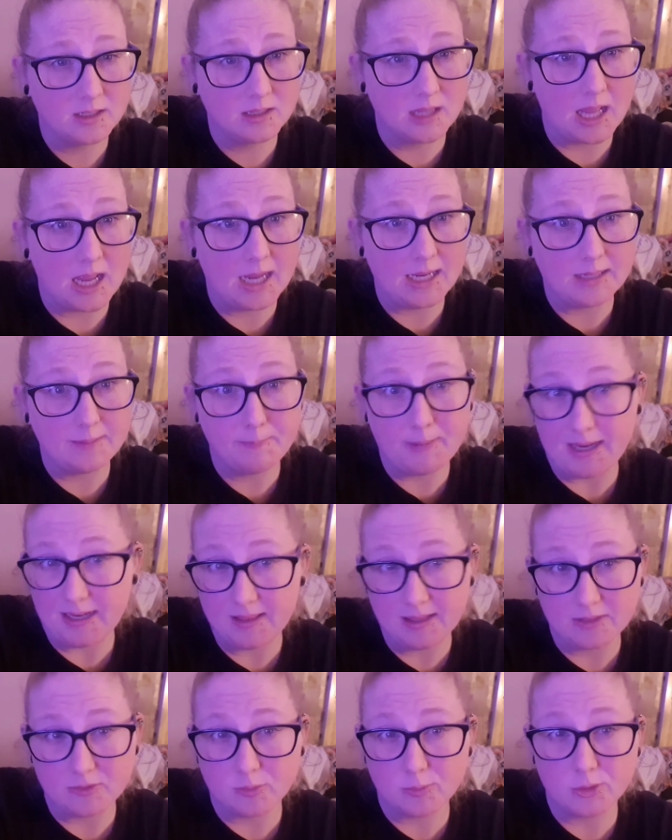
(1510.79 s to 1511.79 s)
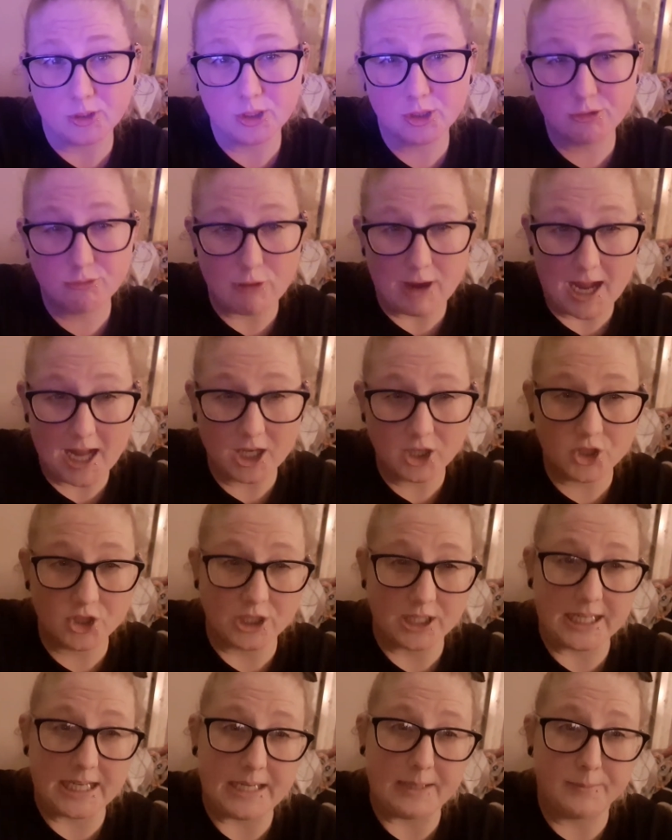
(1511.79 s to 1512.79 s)
like make things from scratch
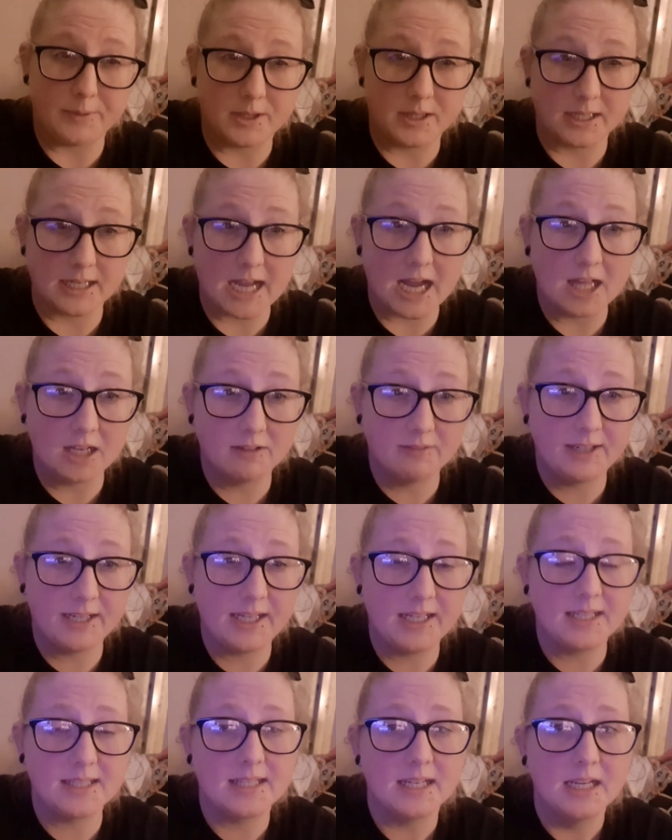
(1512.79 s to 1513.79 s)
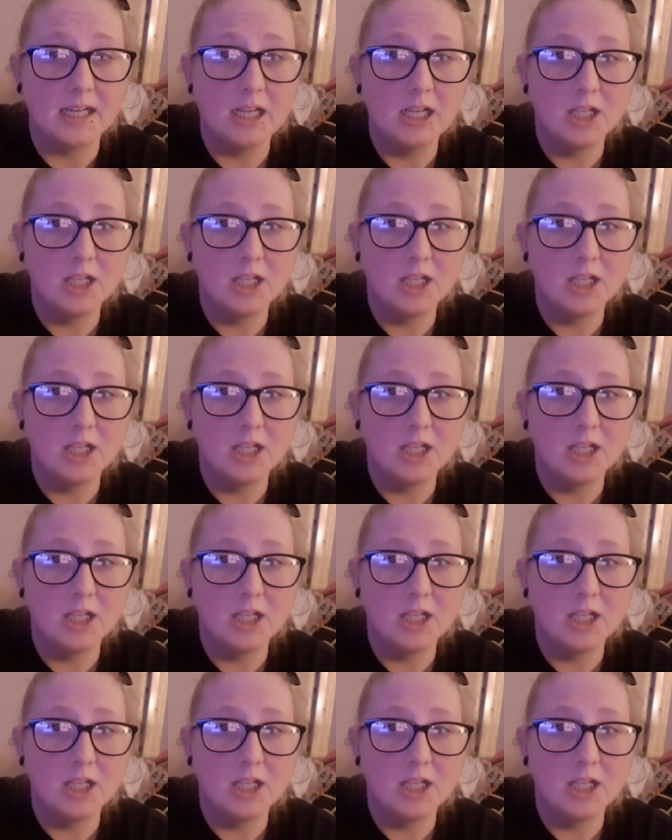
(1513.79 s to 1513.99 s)
and keep the calories